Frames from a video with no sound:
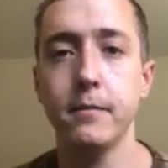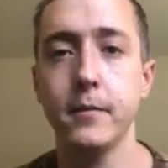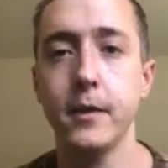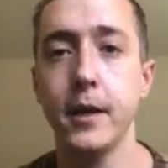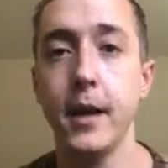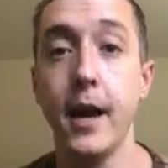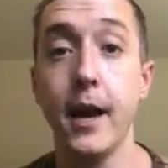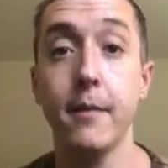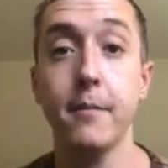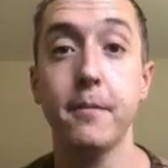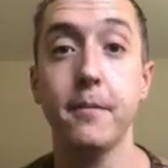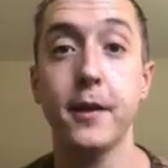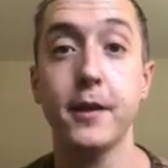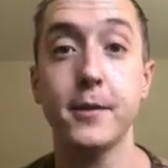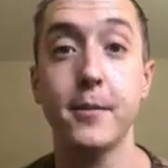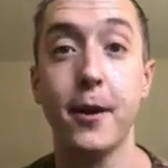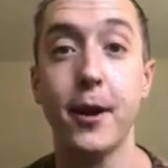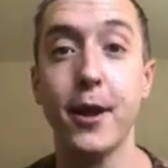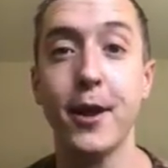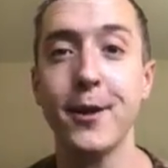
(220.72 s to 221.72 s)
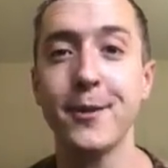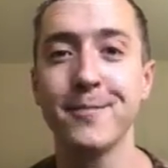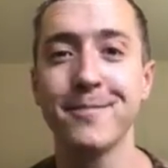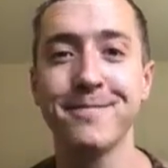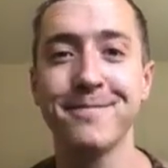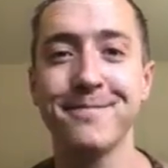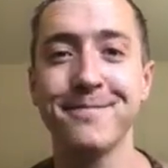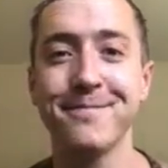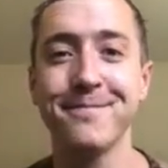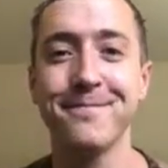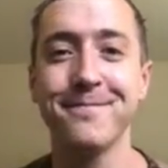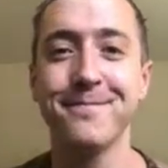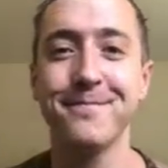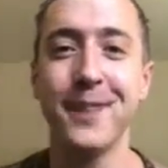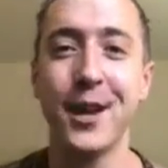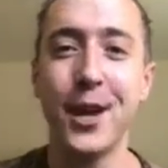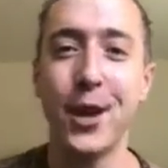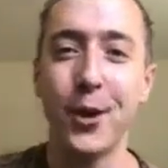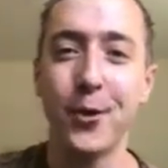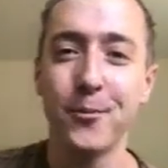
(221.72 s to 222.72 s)
And yeah, that's about it.
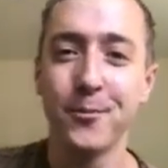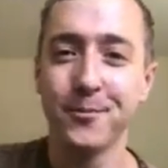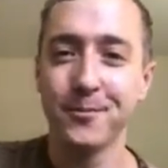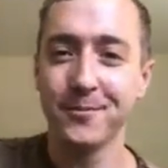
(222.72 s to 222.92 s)
Thank you.